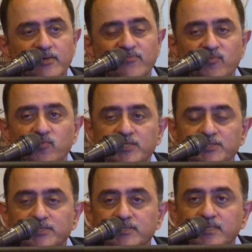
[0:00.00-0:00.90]

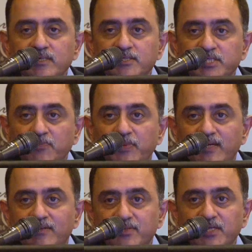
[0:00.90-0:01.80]
influence
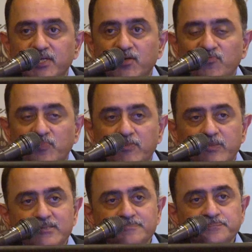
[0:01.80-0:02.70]
shaping and thinking of
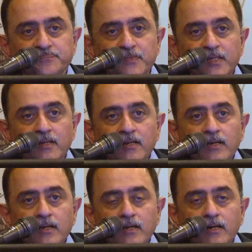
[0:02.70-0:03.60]
people.
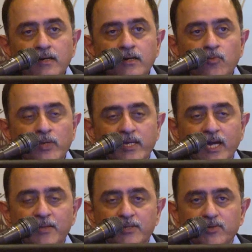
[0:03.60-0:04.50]
We
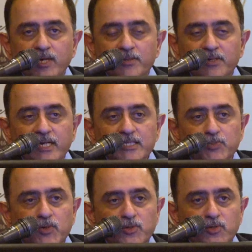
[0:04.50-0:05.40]
gathered together and I
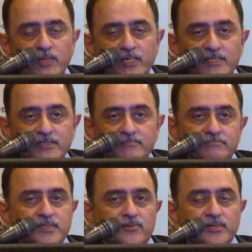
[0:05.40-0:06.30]
spoke to him, and
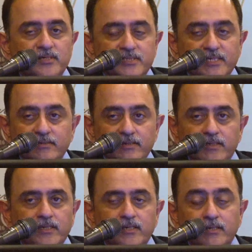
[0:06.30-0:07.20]
he said
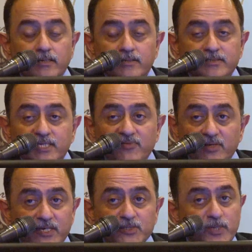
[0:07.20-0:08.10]
his
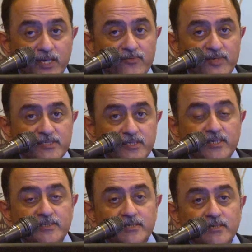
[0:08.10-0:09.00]
CV reads very
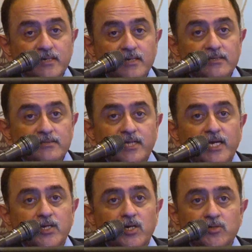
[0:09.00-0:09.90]
interesting. He's a
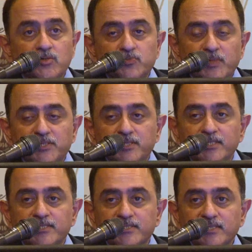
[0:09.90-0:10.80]
taekwondo
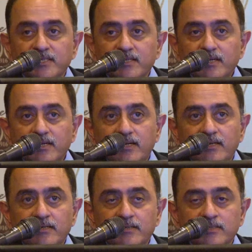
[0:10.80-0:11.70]
specialist
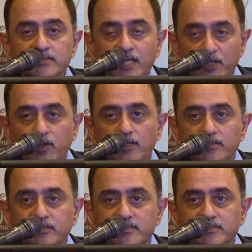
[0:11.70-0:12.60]
and a
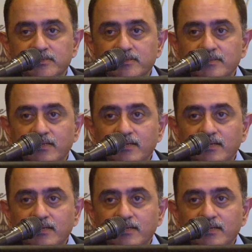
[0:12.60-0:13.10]
psychologist,